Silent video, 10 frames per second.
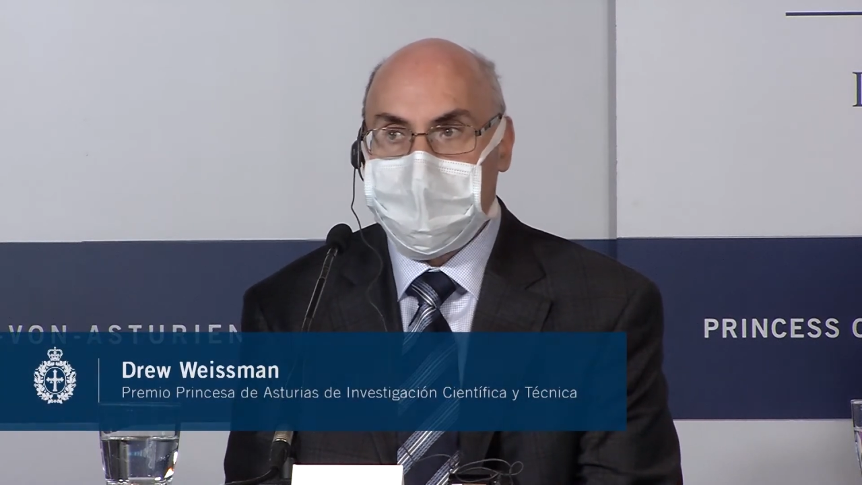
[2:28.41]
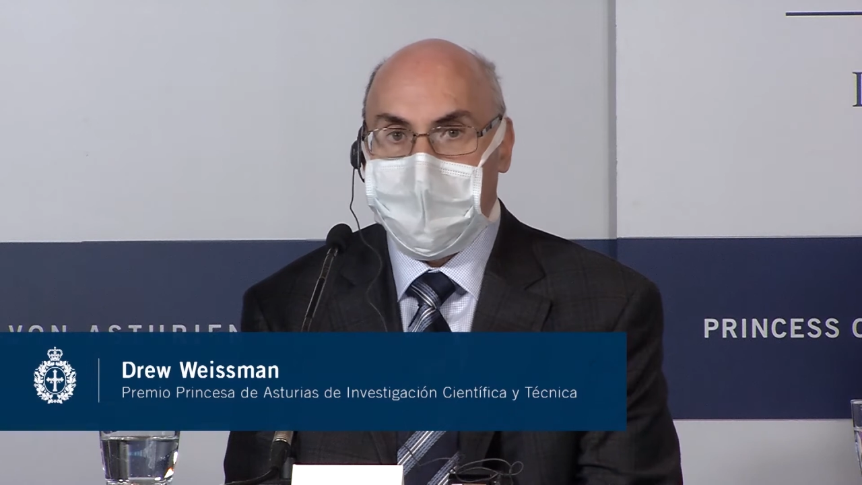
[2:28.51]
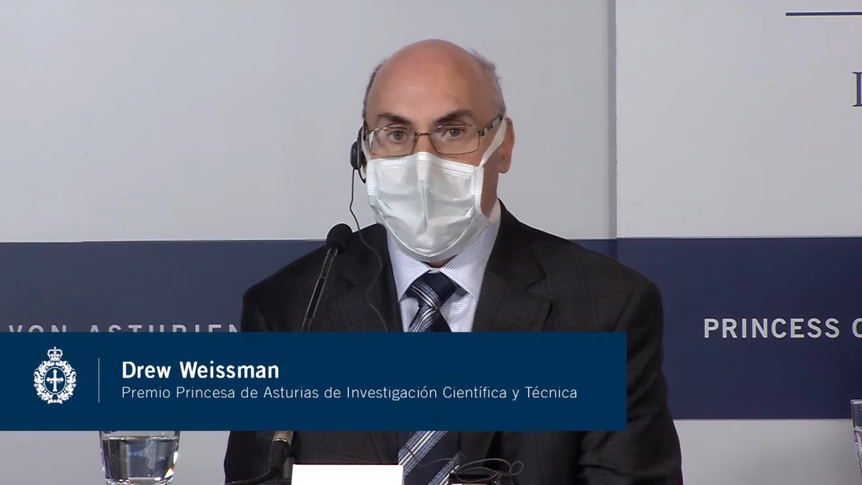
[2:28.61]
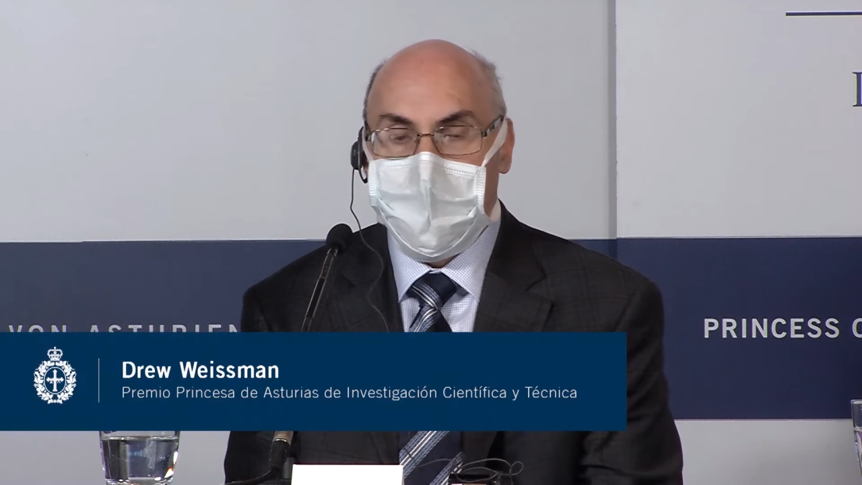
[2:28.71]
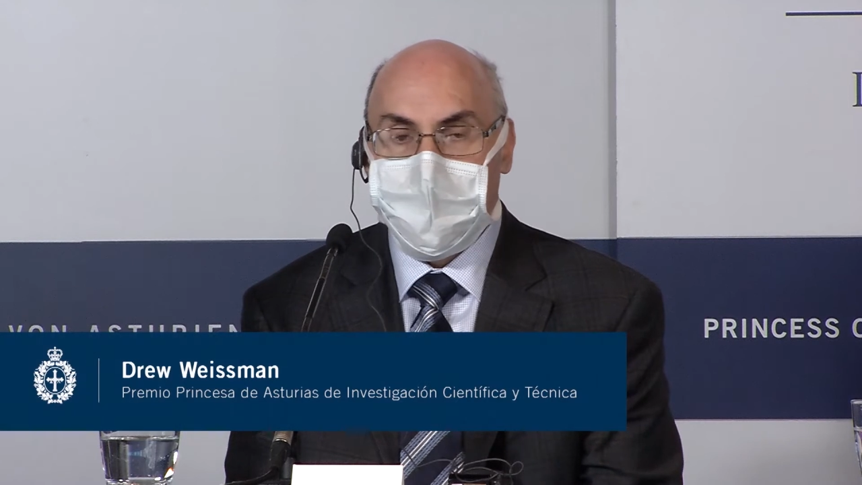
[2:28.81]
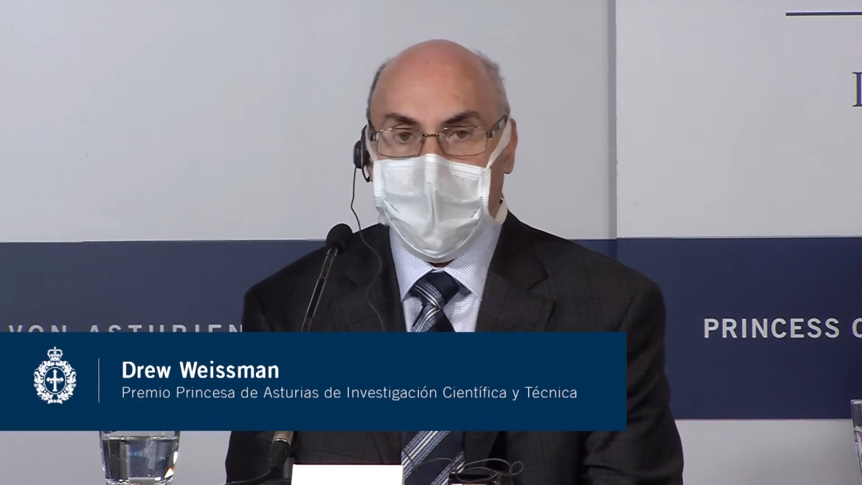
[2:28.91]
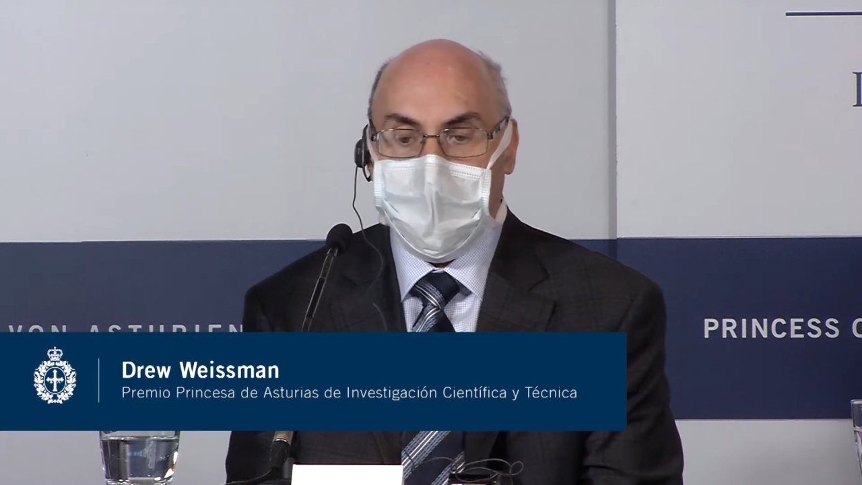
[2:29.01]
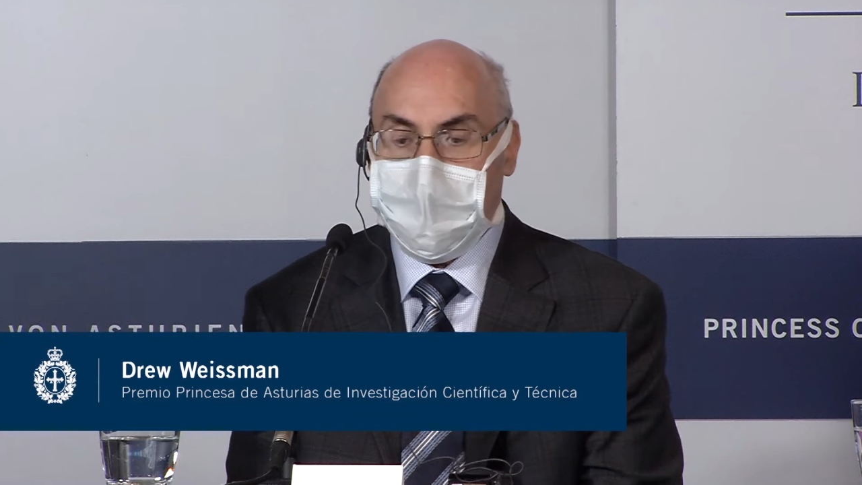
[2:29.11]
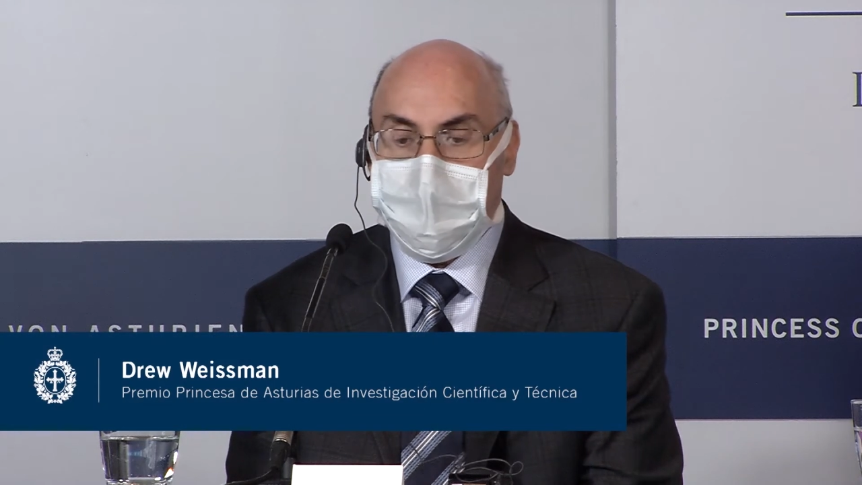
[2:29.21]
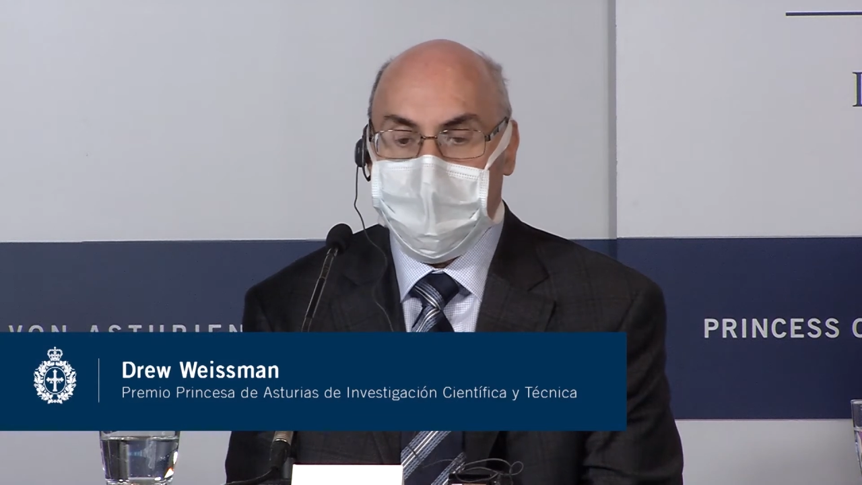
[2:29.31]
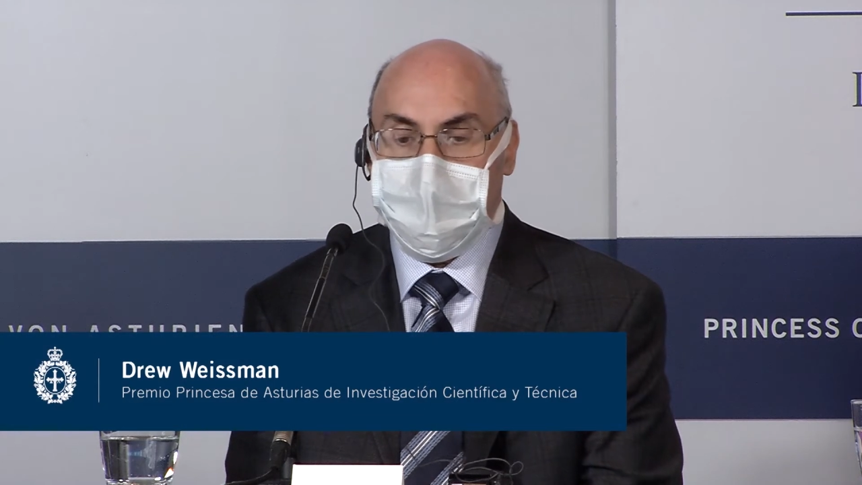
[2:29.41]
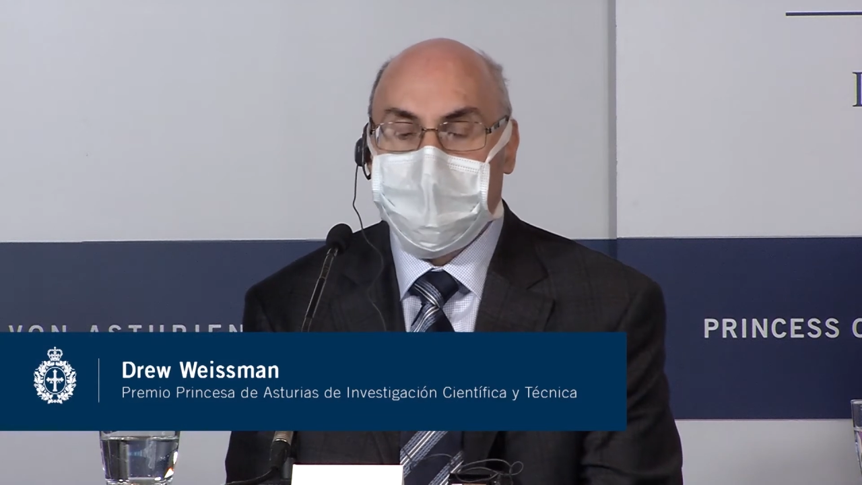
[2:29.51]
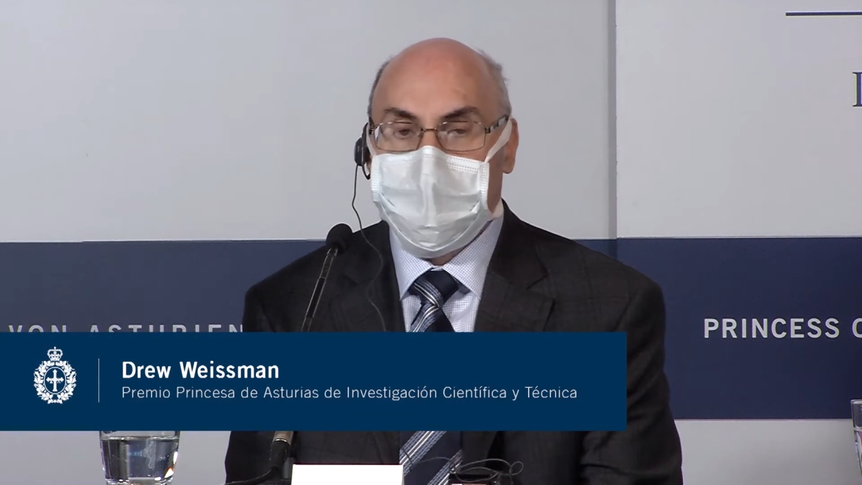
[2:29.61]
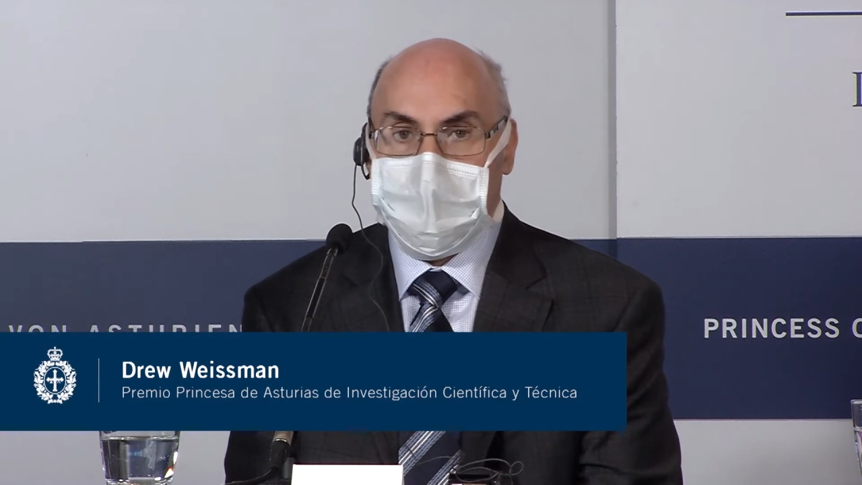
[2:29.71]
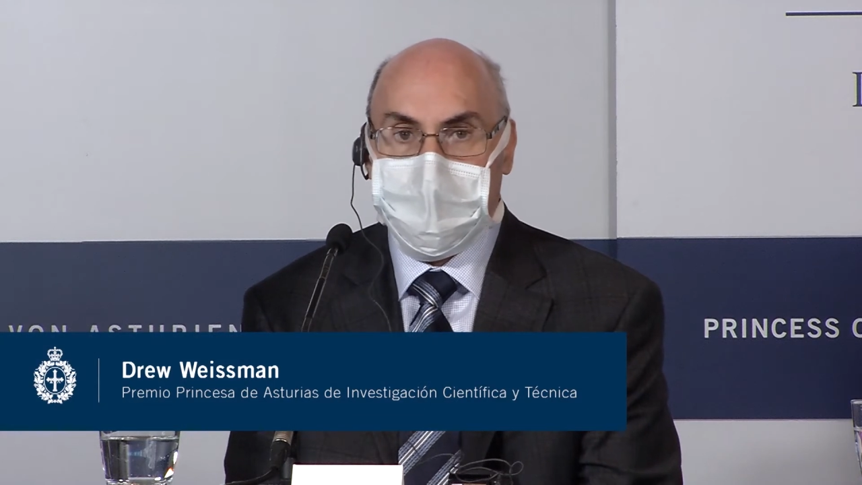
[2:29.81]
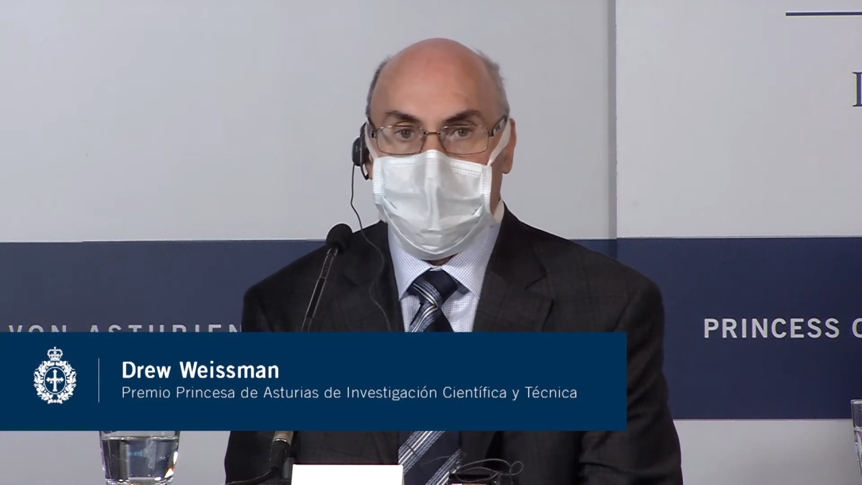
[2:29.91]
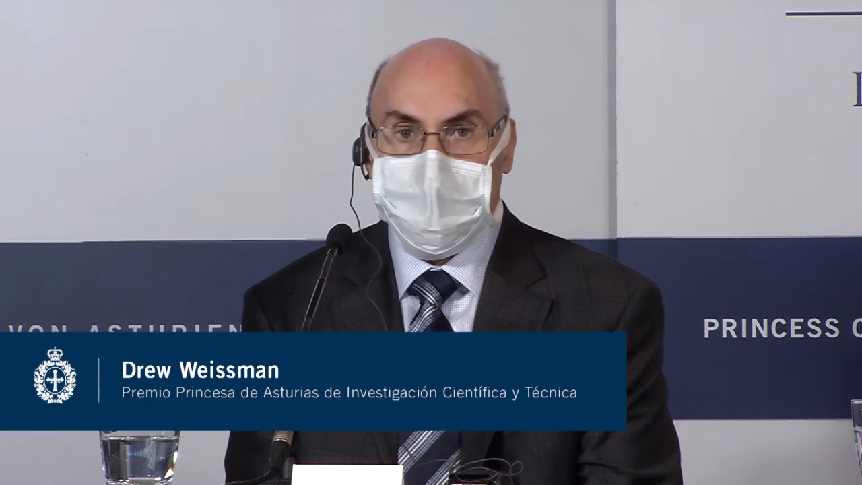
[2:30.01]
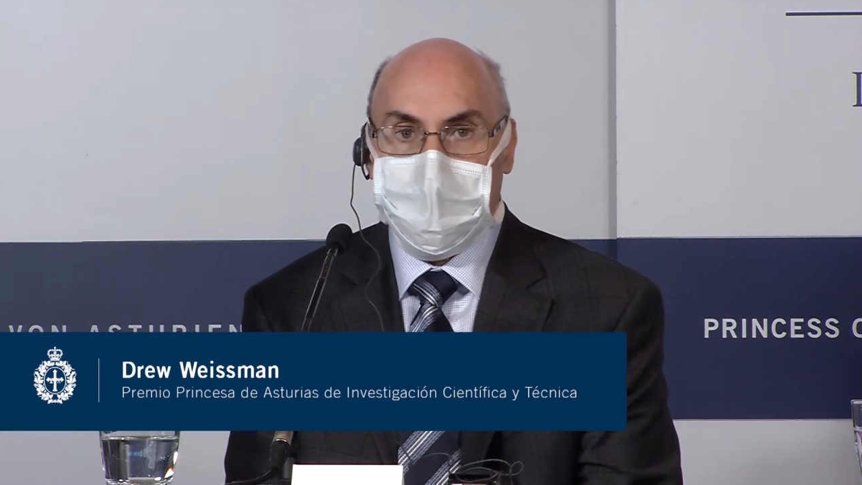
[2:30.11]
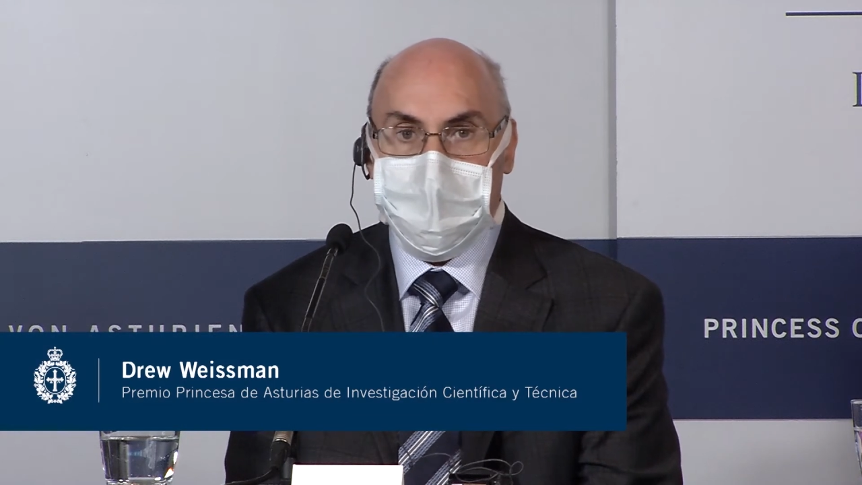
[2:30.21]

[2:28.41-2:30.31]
and the incredible treatment that